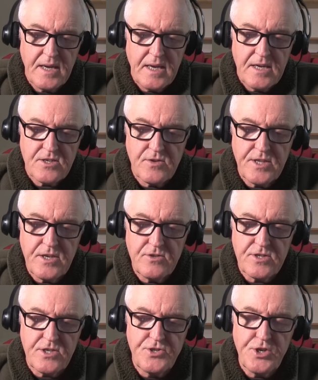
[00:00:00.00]
So they
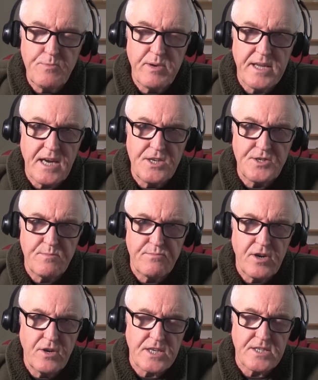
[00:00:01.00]
use this duplication
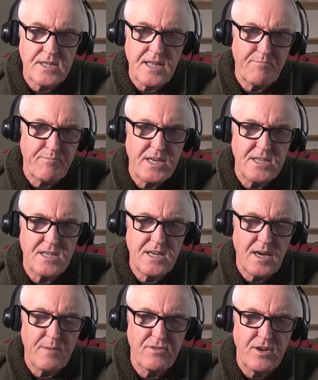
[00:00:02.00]
process, and that
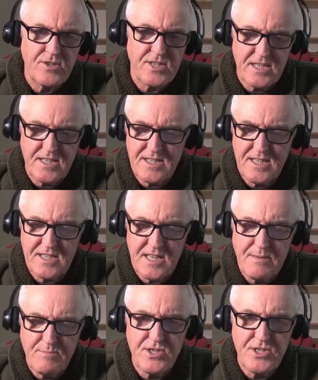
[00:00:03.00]
PCR process, it's the
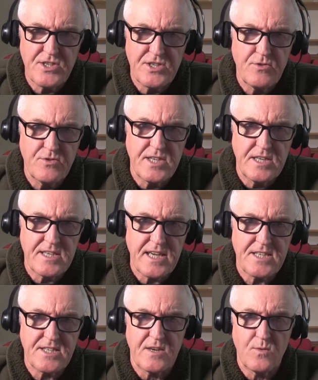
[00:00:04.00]
same as is used in
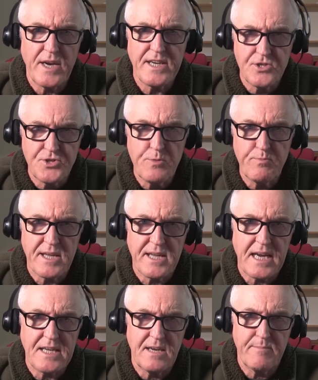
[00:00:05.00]
testing, where you
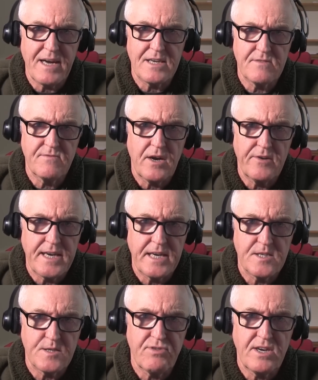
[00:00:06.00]
duplicate the amount of RNA
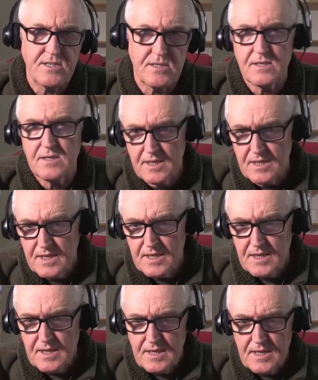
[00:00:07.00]
that's present.
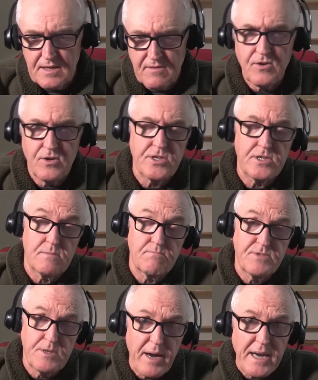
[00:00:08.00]
And of course, there's a
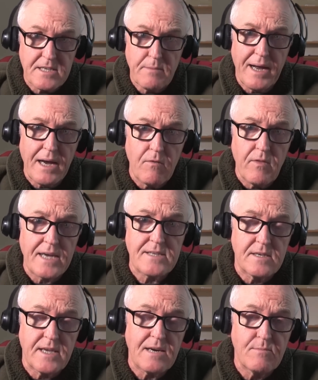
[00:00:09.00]
debate about that
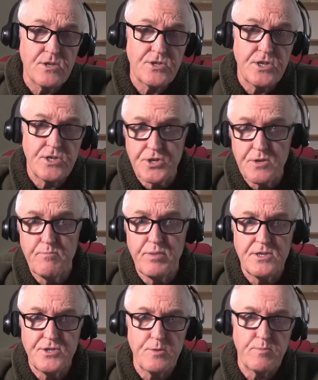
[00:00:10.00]
and how much it should
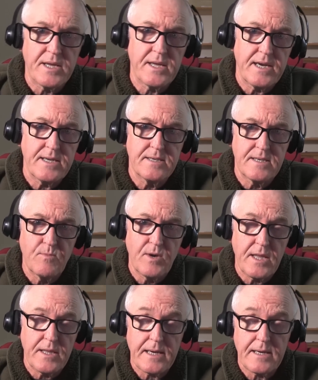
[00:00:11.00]
be duplicated and
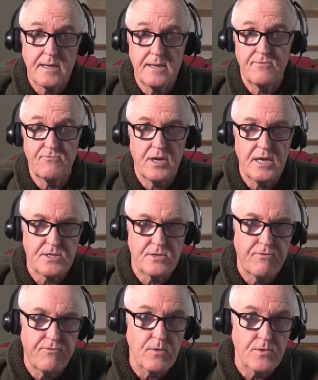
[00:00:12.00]
whether that can give rise to
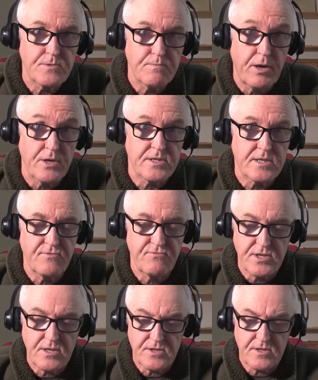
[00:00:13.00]
false positive
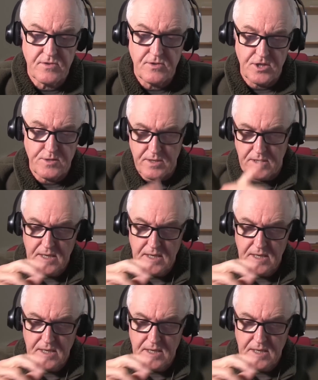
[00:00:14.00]
results, of course, but